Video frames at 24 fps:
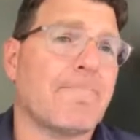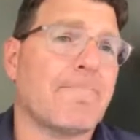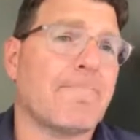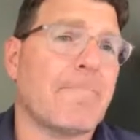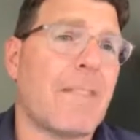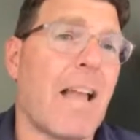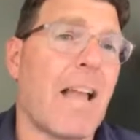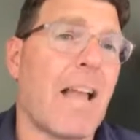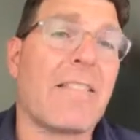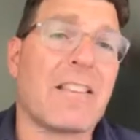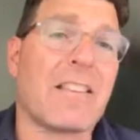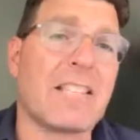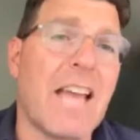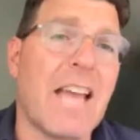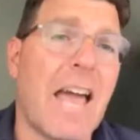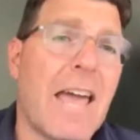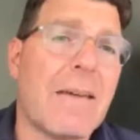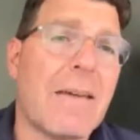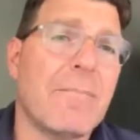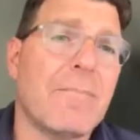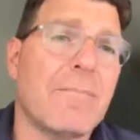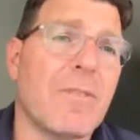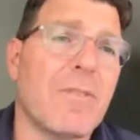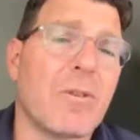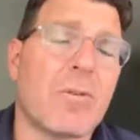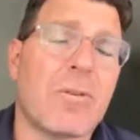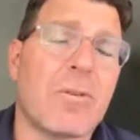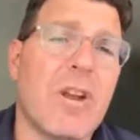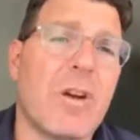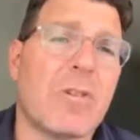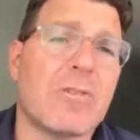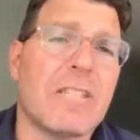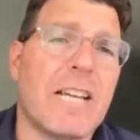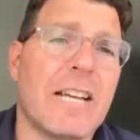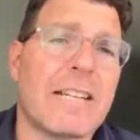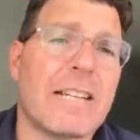At the time, there were
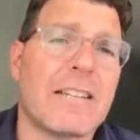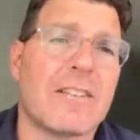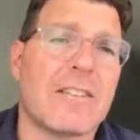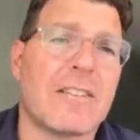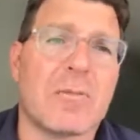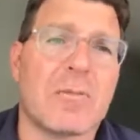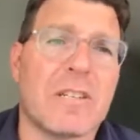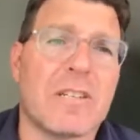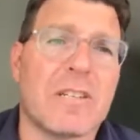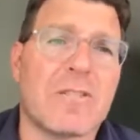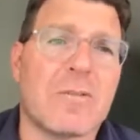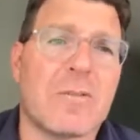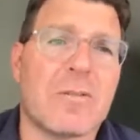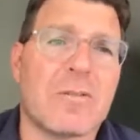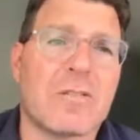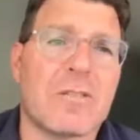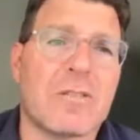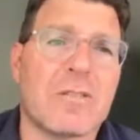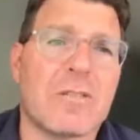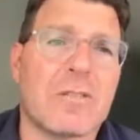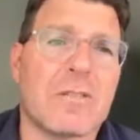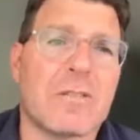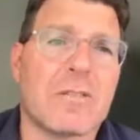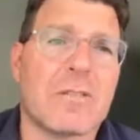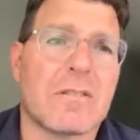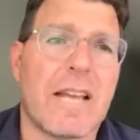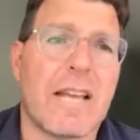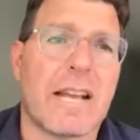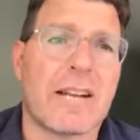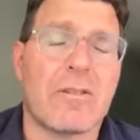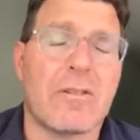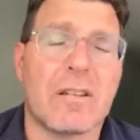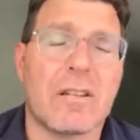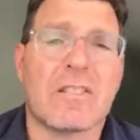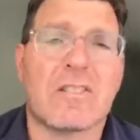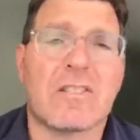no technical resources
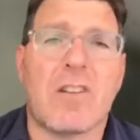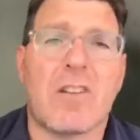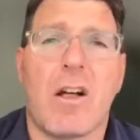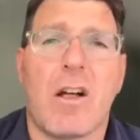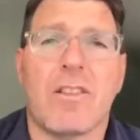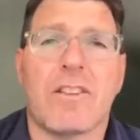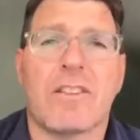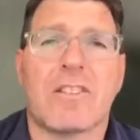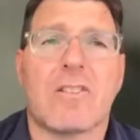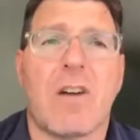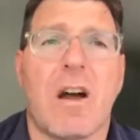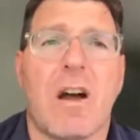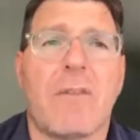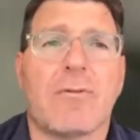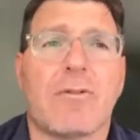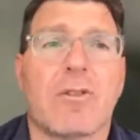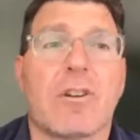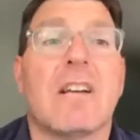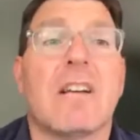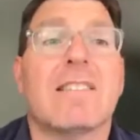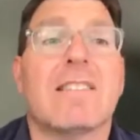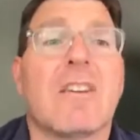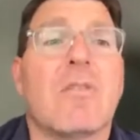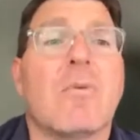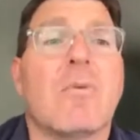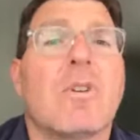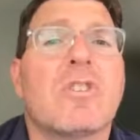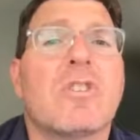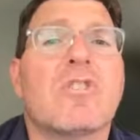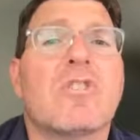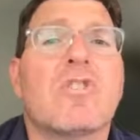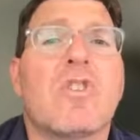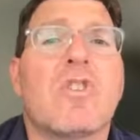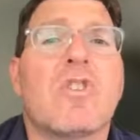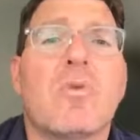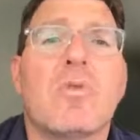that could install the software because it
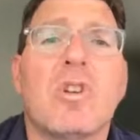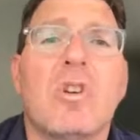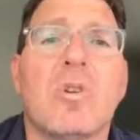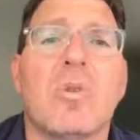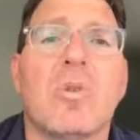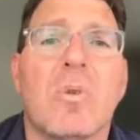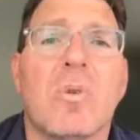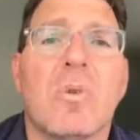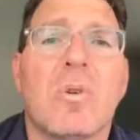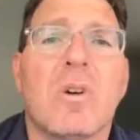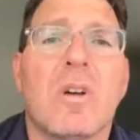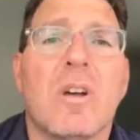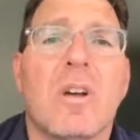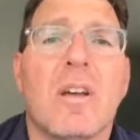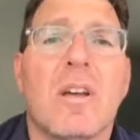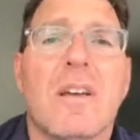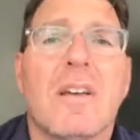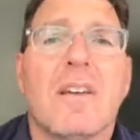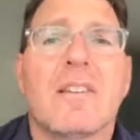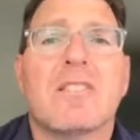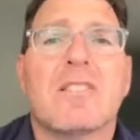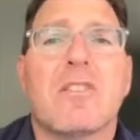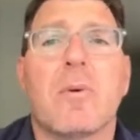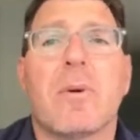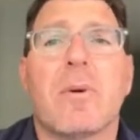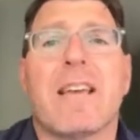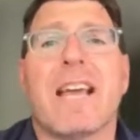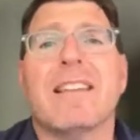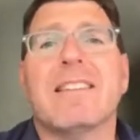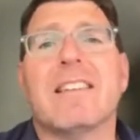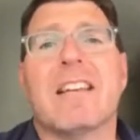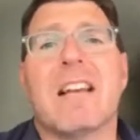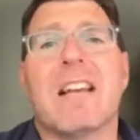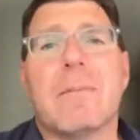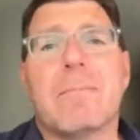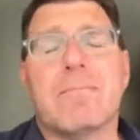was so new. So
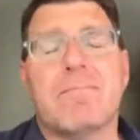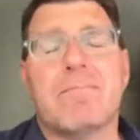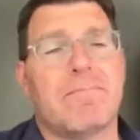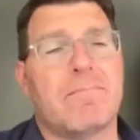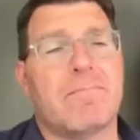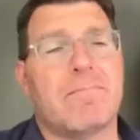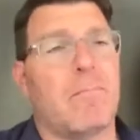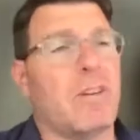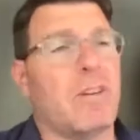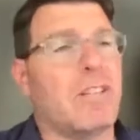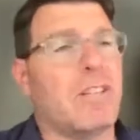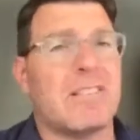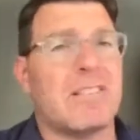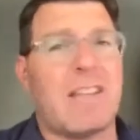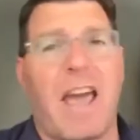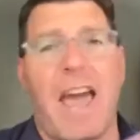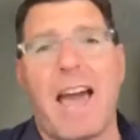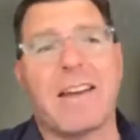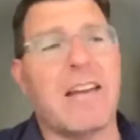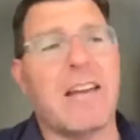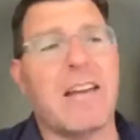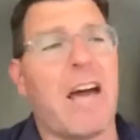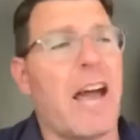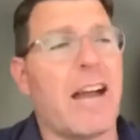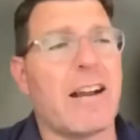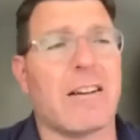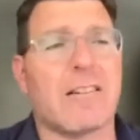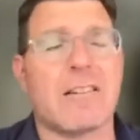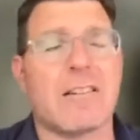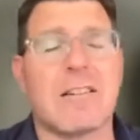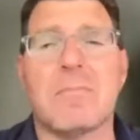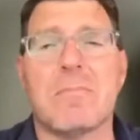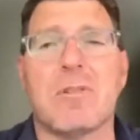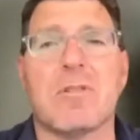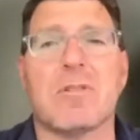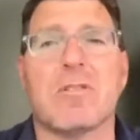we just had to hire
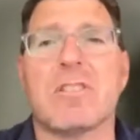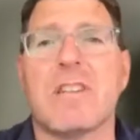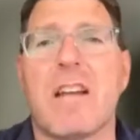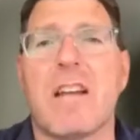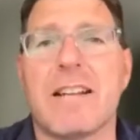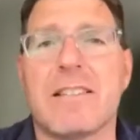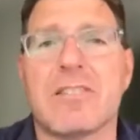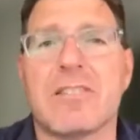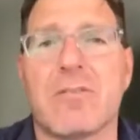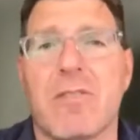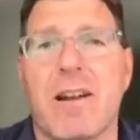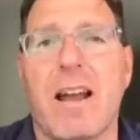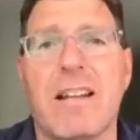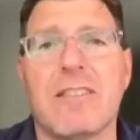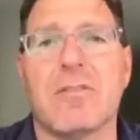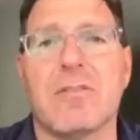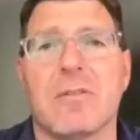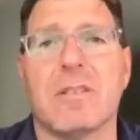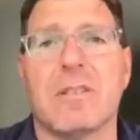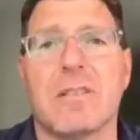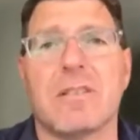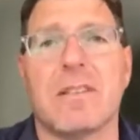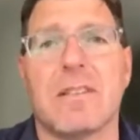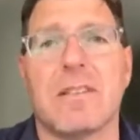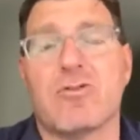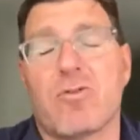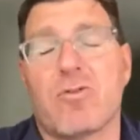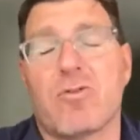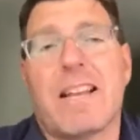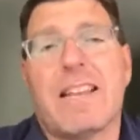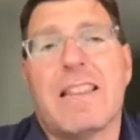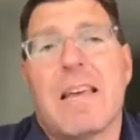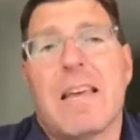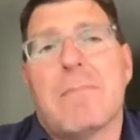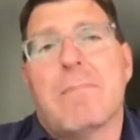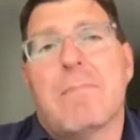computer science graduates and
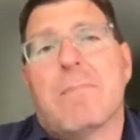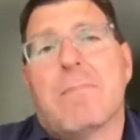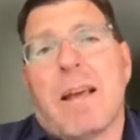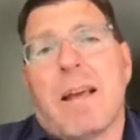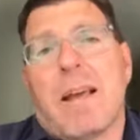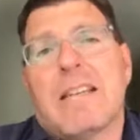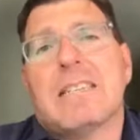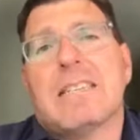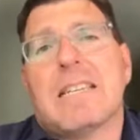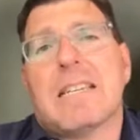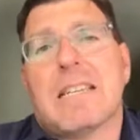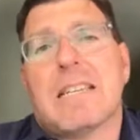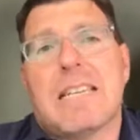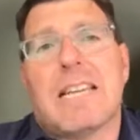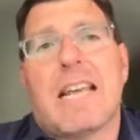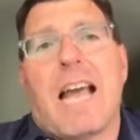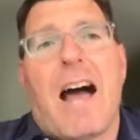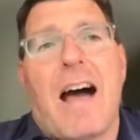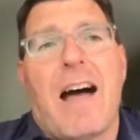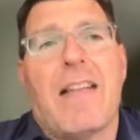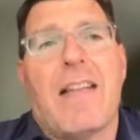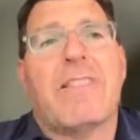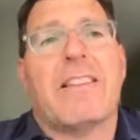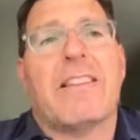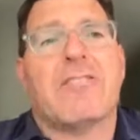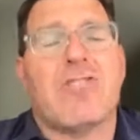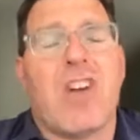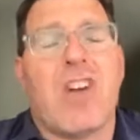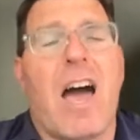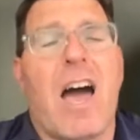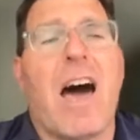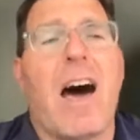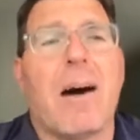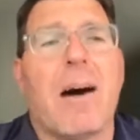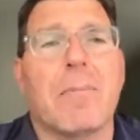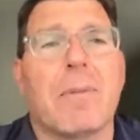train them basically on the
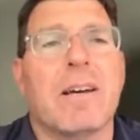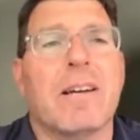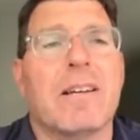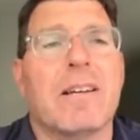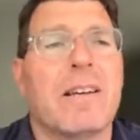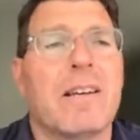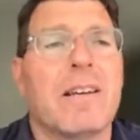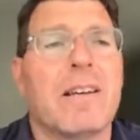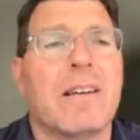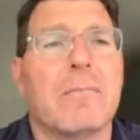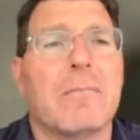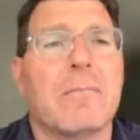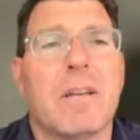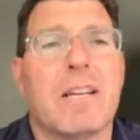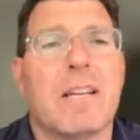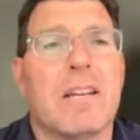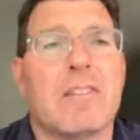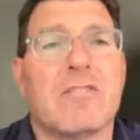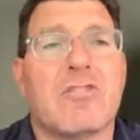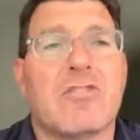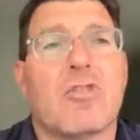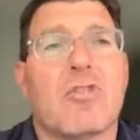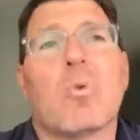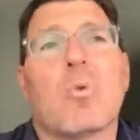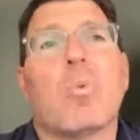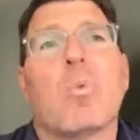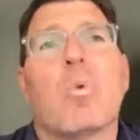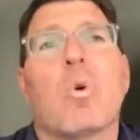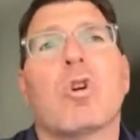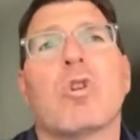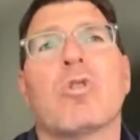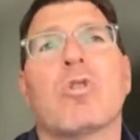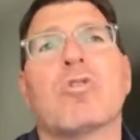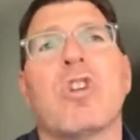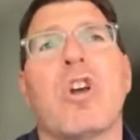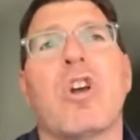job because there
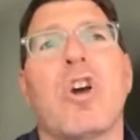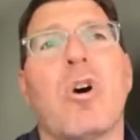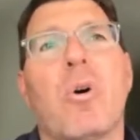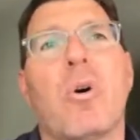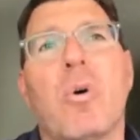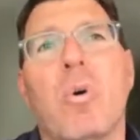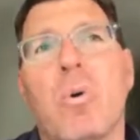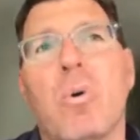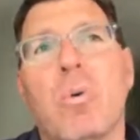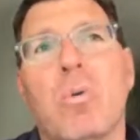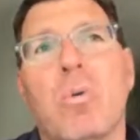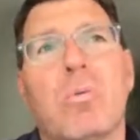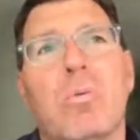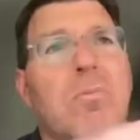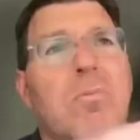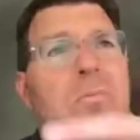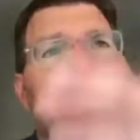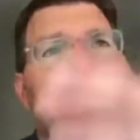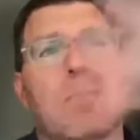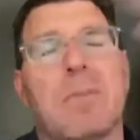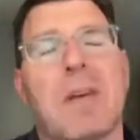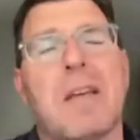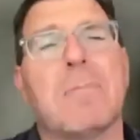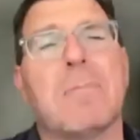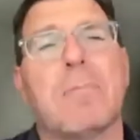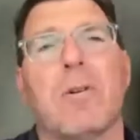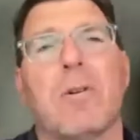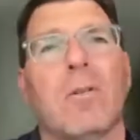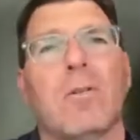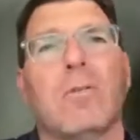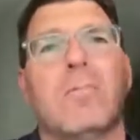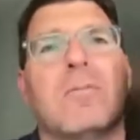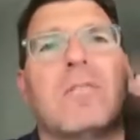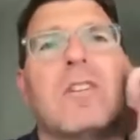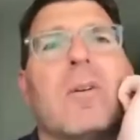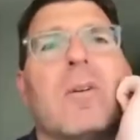were no
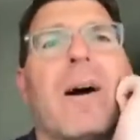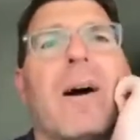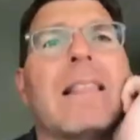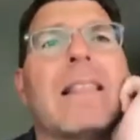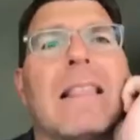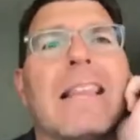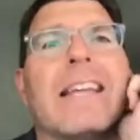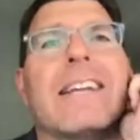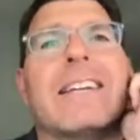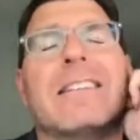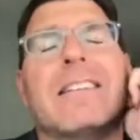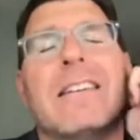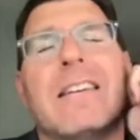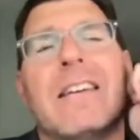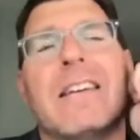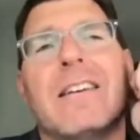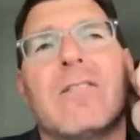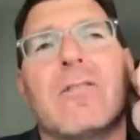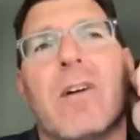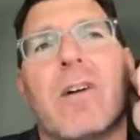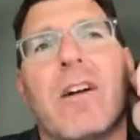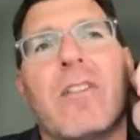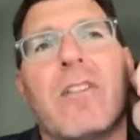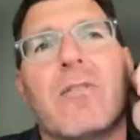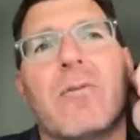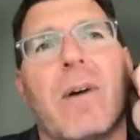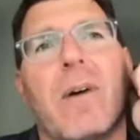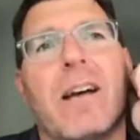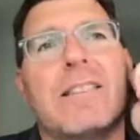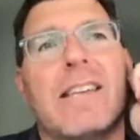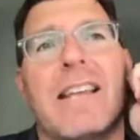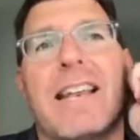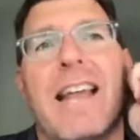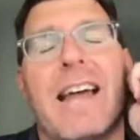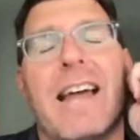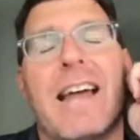people, on LinkedIn or
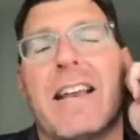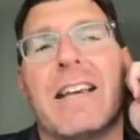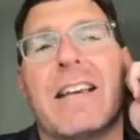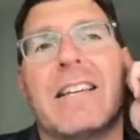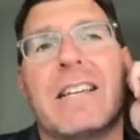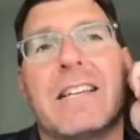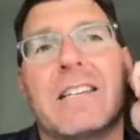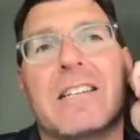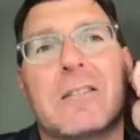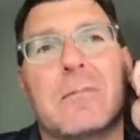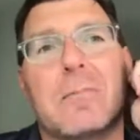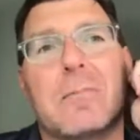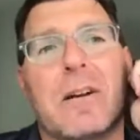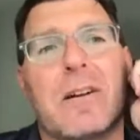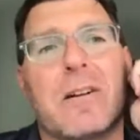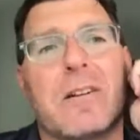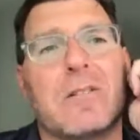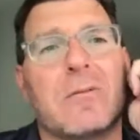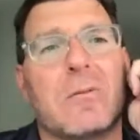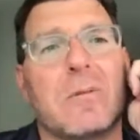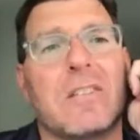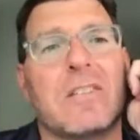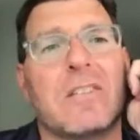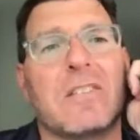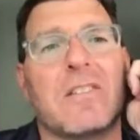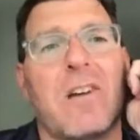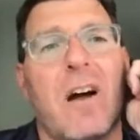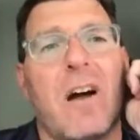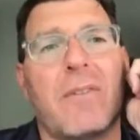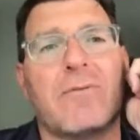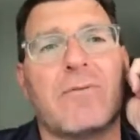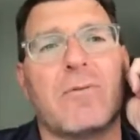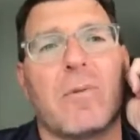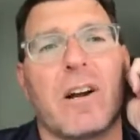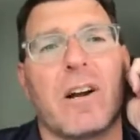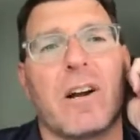otherwise that had any experience with the
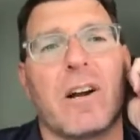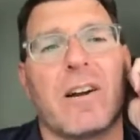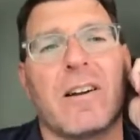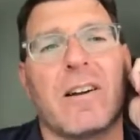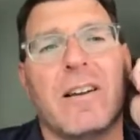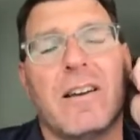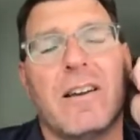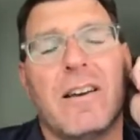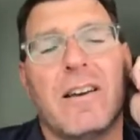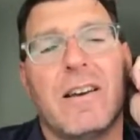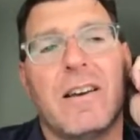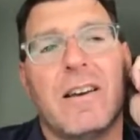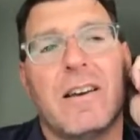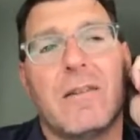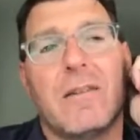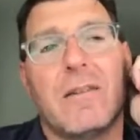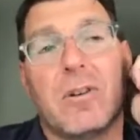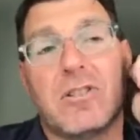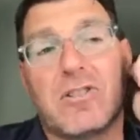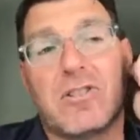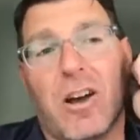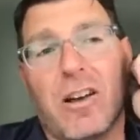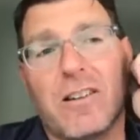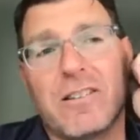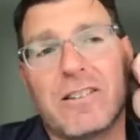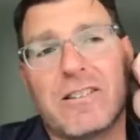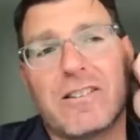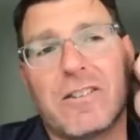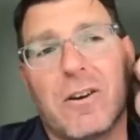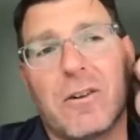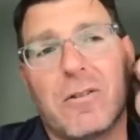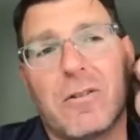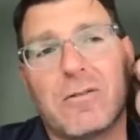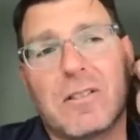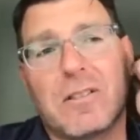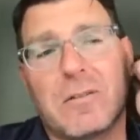software, which
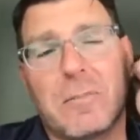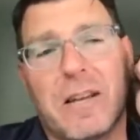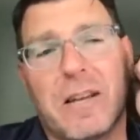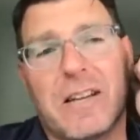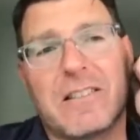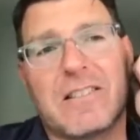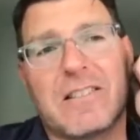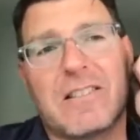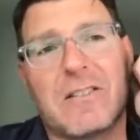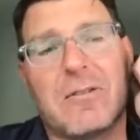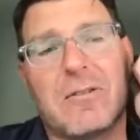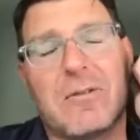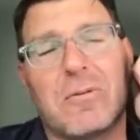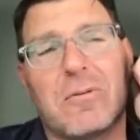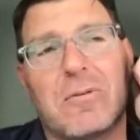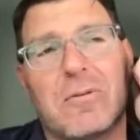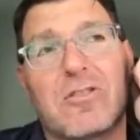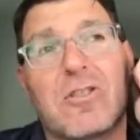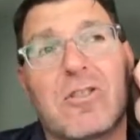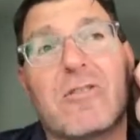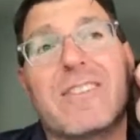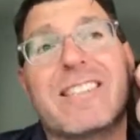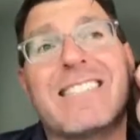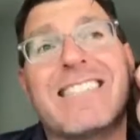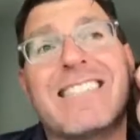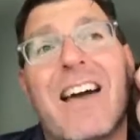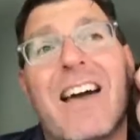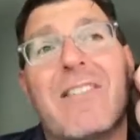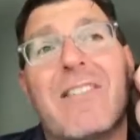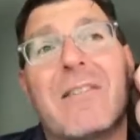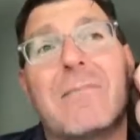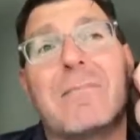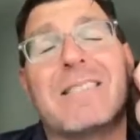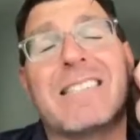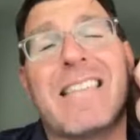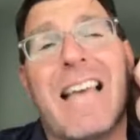also speaks to ServiceNow
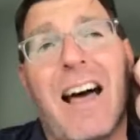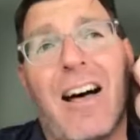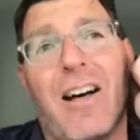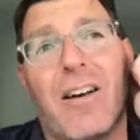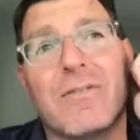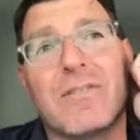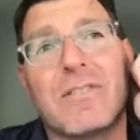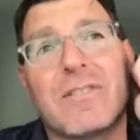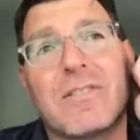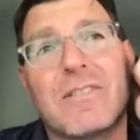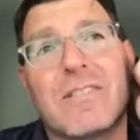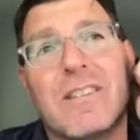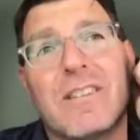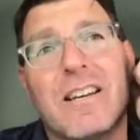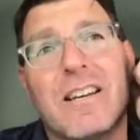themselves.